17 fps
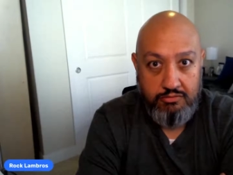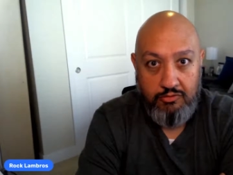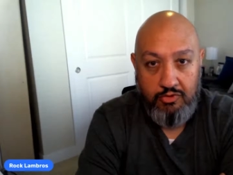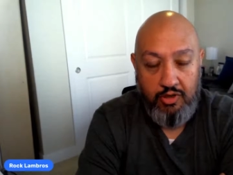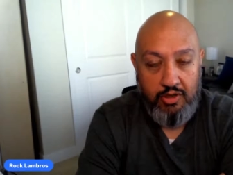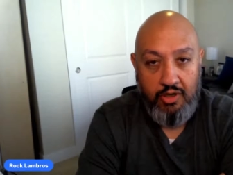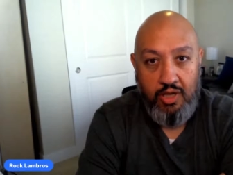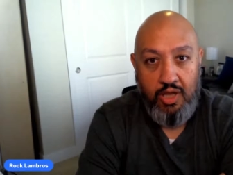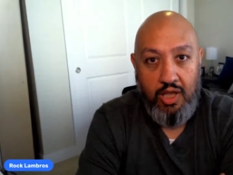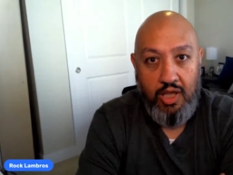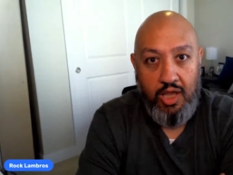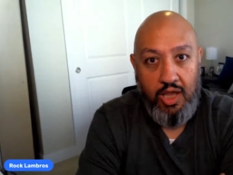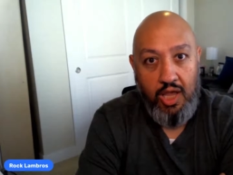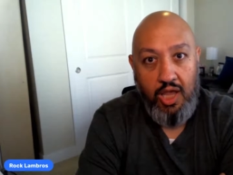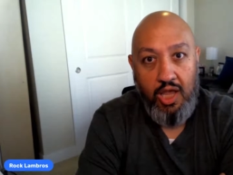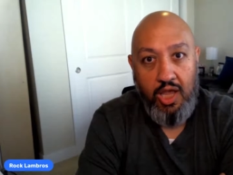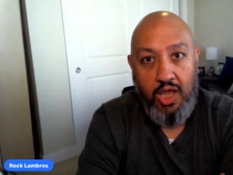Right?
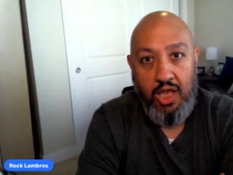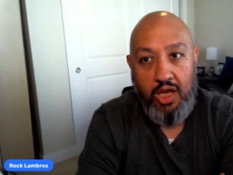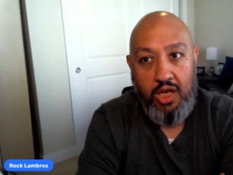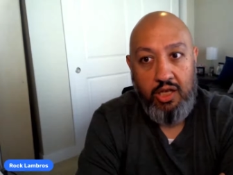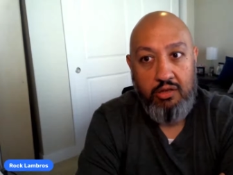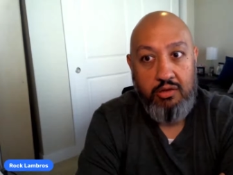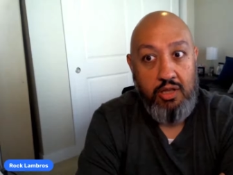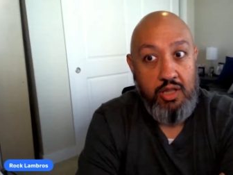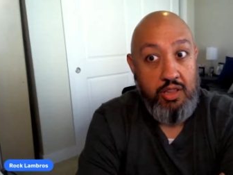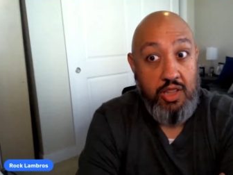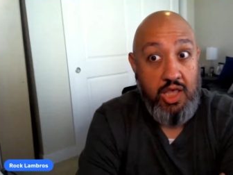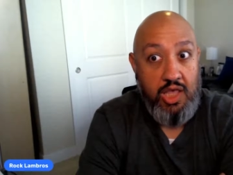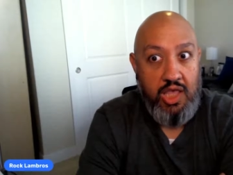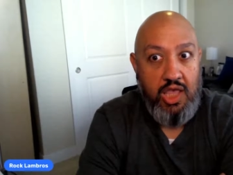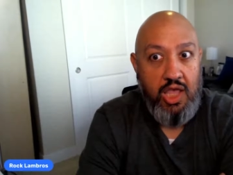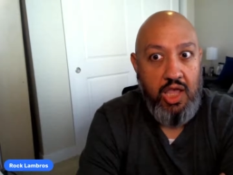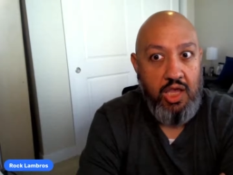And
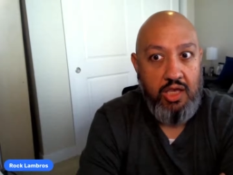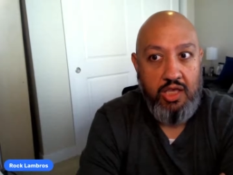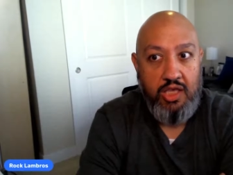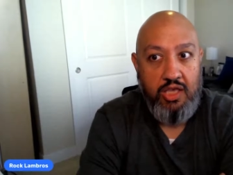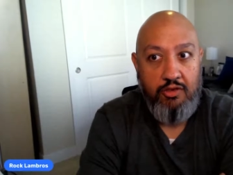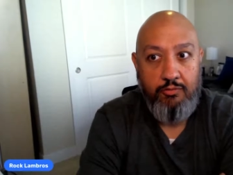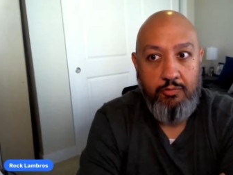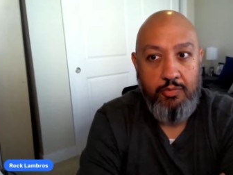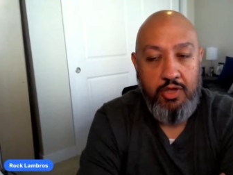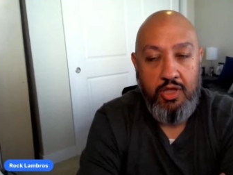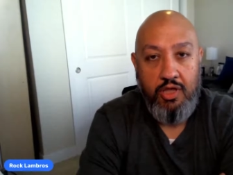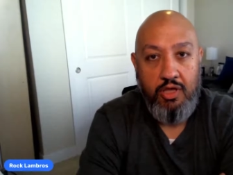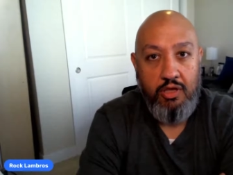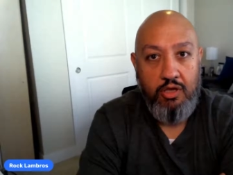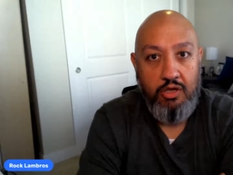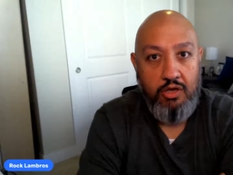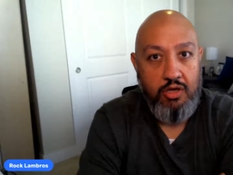they can't give me
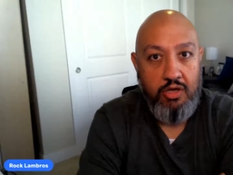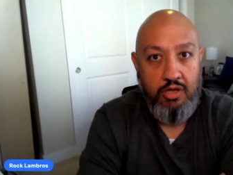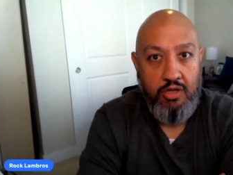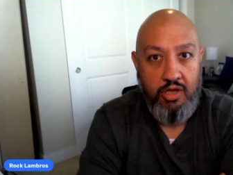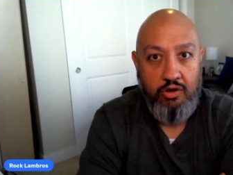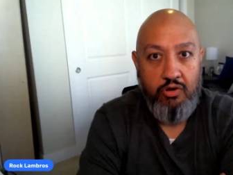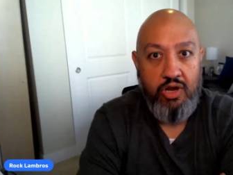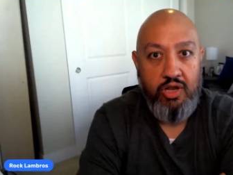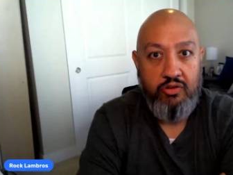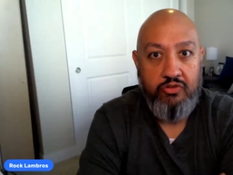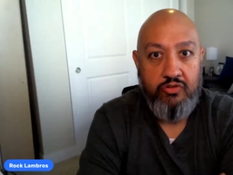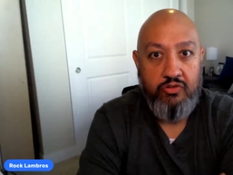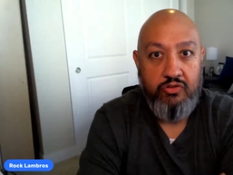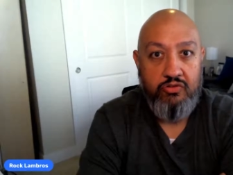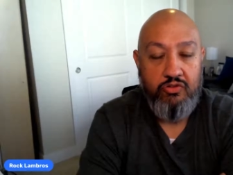a good, clear answer.